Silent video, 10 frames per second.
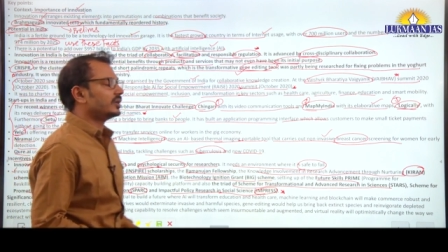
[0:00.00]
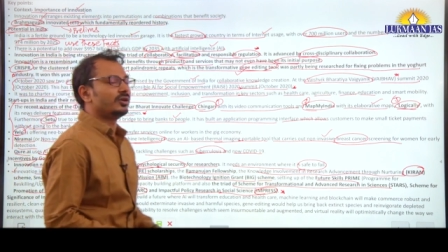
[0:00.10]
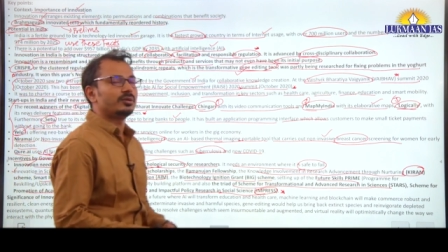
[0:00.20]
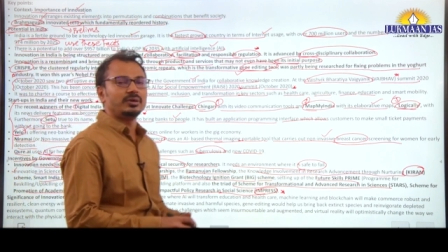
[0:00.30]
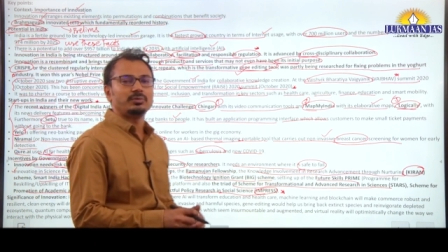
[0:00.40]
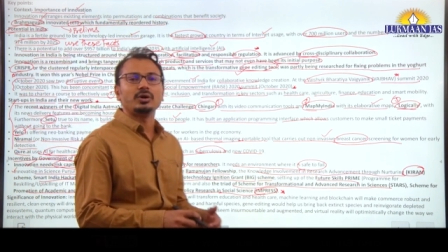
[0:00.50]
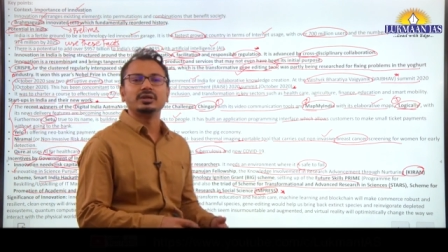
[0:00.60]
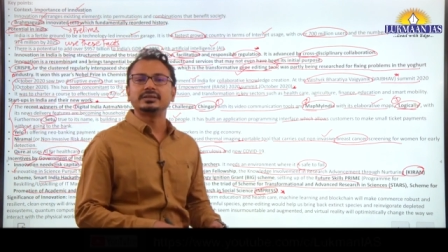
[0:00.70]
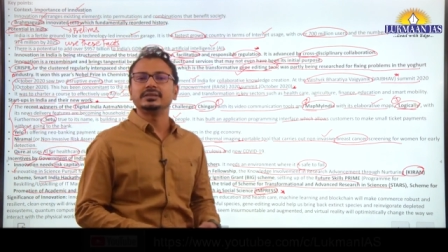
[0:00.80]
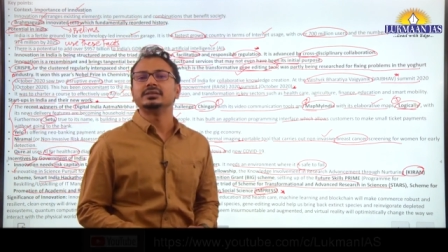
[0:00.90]
government
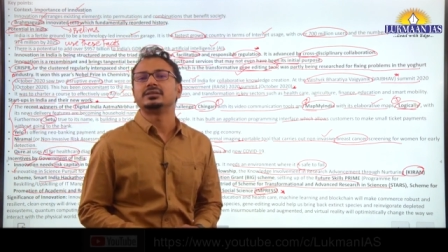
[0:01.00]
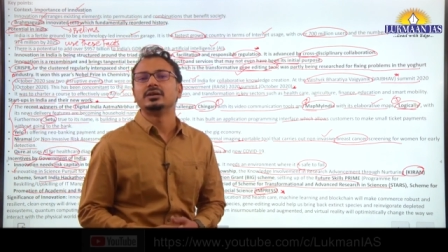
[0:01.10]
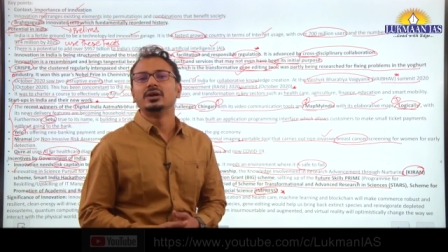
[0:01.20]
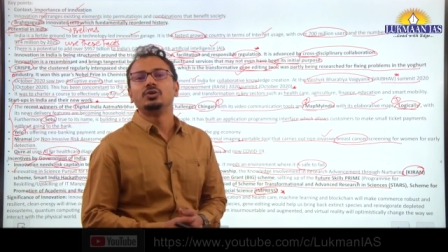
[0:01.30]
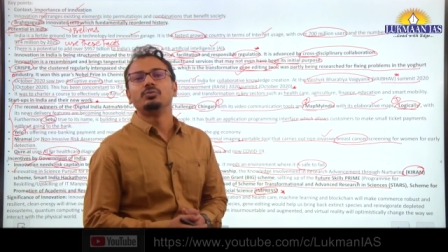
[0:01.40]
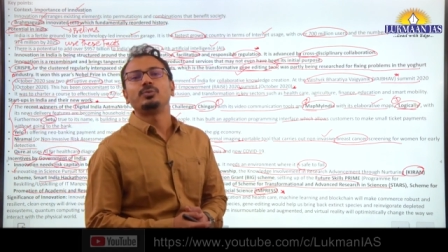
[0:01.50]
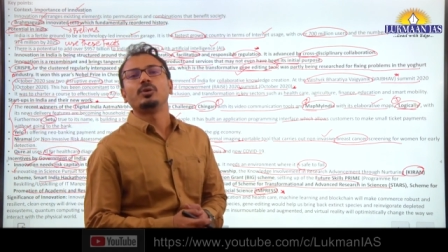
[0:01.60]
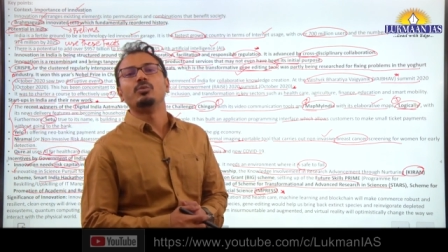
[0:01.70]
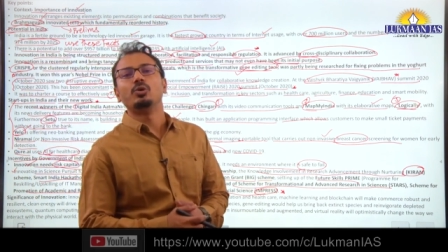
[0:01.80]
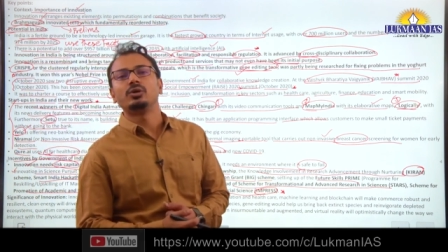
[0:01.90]
policies to
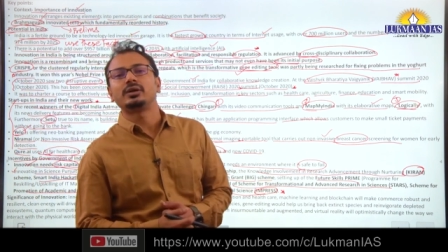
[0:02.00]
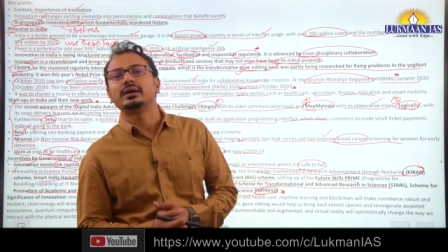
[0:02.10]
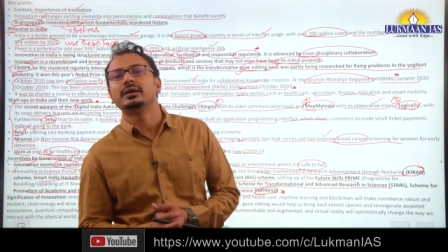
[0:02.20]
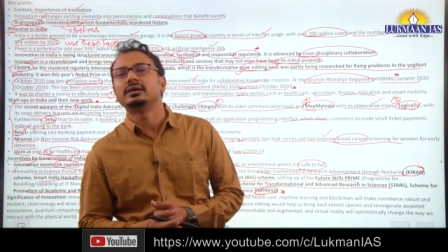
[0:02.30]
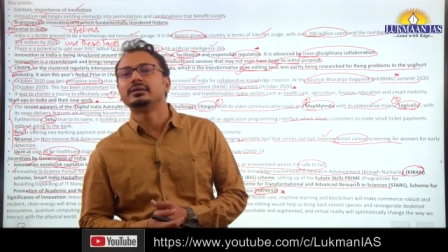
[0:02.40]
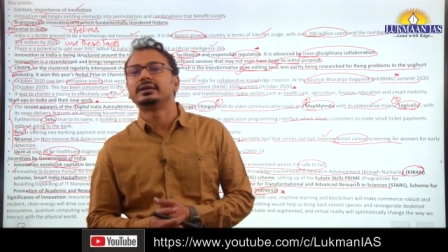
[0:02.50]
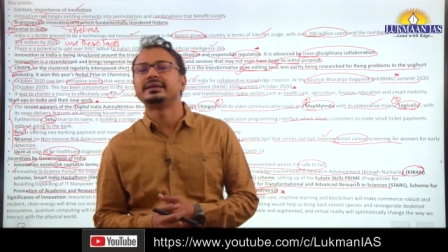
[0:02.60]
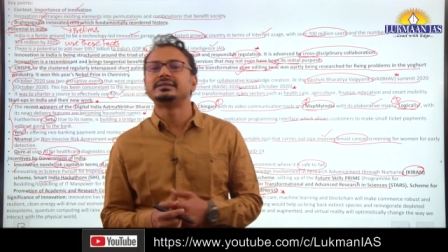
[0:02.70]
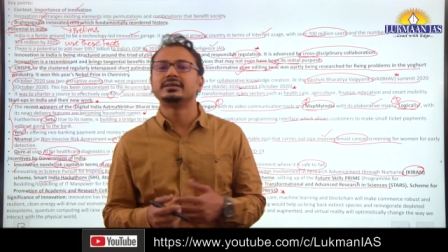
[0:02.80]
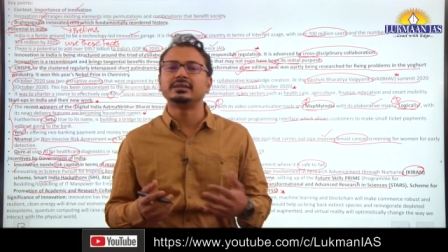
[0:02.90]
promote uh, the
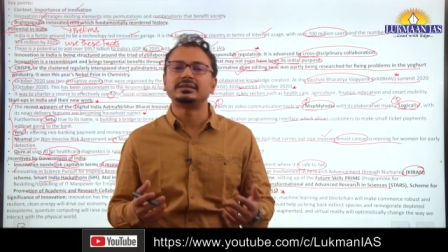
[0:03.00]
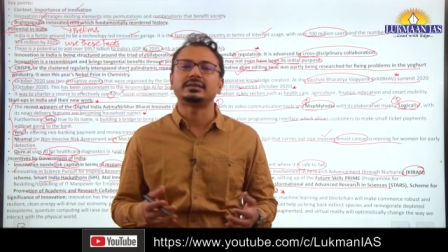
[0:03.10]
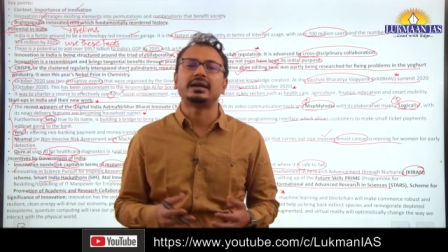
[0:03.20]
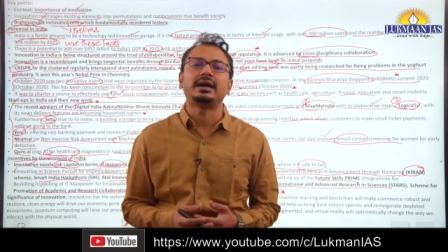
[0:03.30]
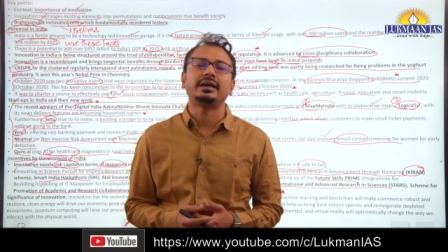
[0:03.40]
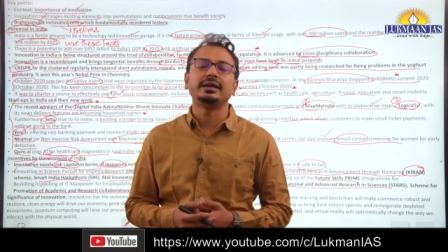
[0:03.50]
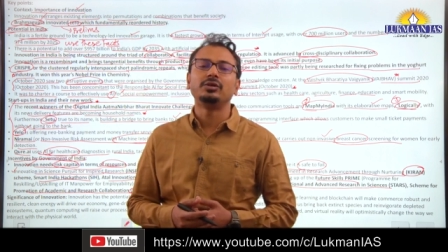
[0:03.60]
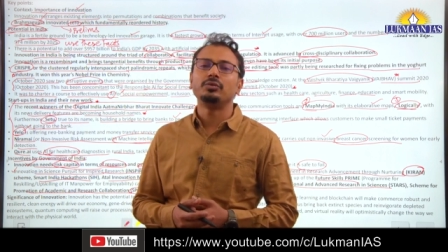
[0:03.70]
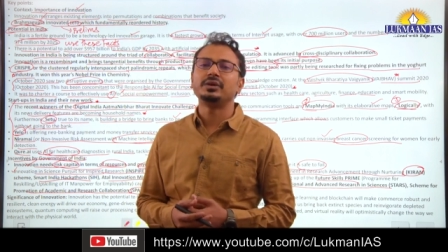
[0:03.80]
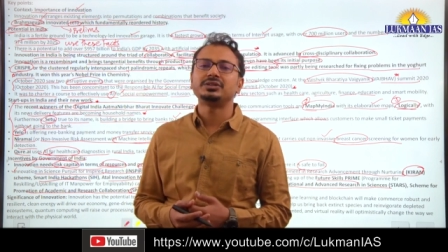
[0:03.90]
research and
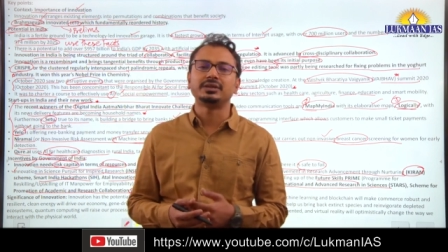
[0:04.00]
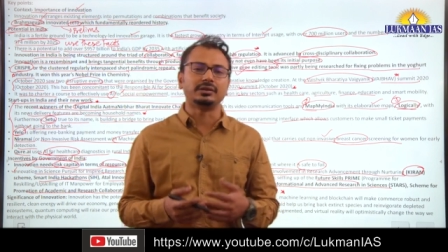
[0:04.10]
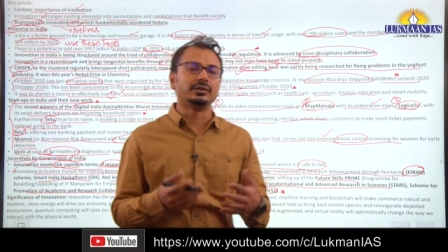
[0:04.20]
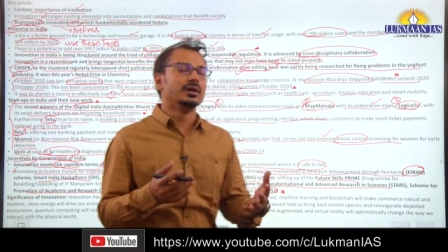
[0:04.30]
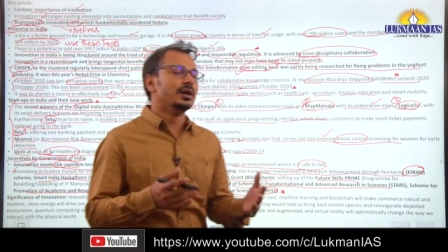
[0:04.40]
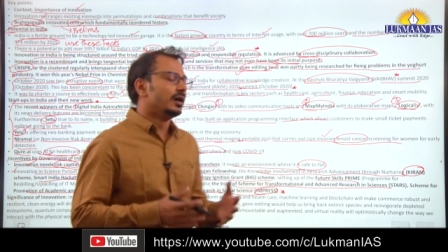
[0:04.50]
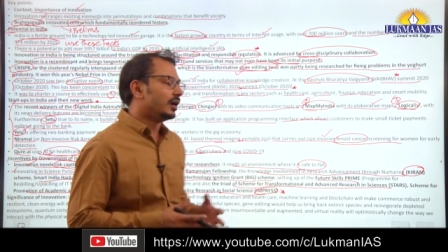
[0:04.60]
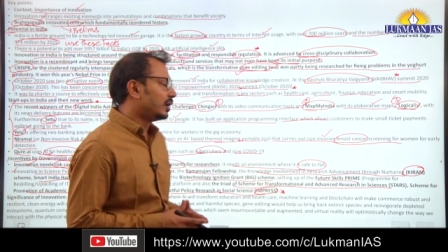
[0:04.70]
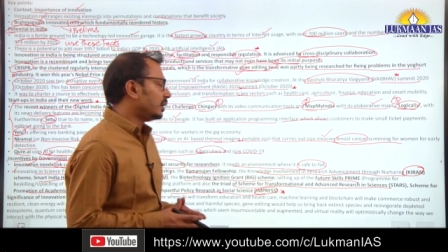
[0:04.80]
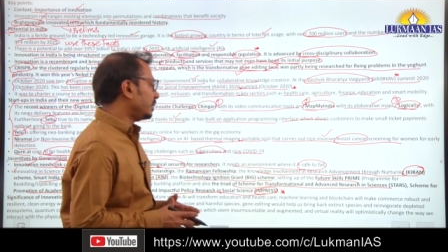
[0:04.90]
innovation uh,